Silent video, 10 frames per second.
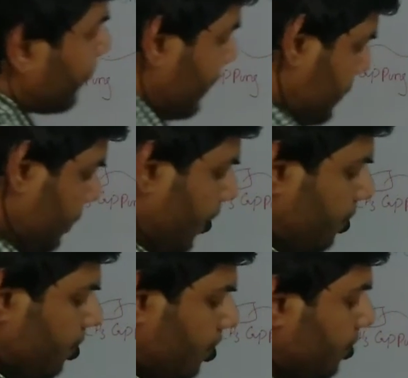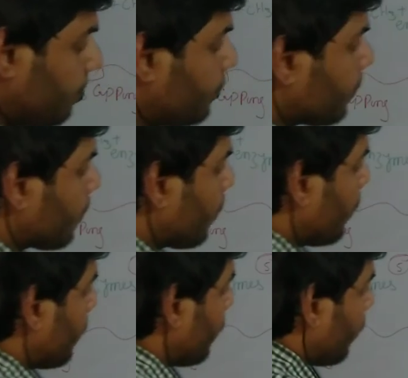is made.
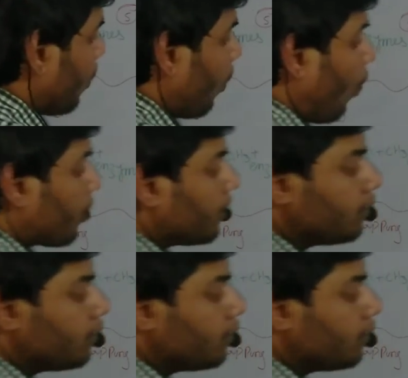Okay,